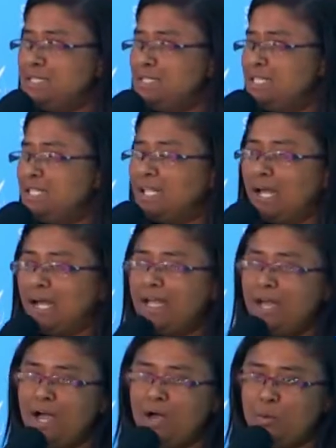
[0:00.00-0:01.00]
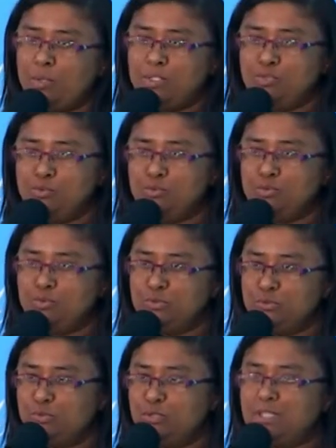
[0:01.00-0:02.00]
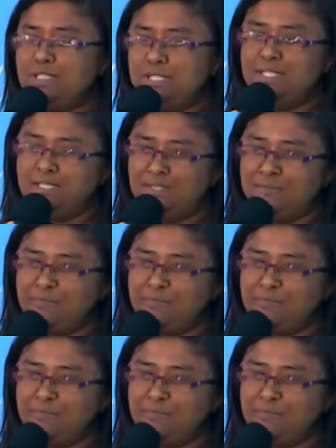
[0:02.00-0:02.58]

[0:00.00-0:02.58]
his entire hour to the T.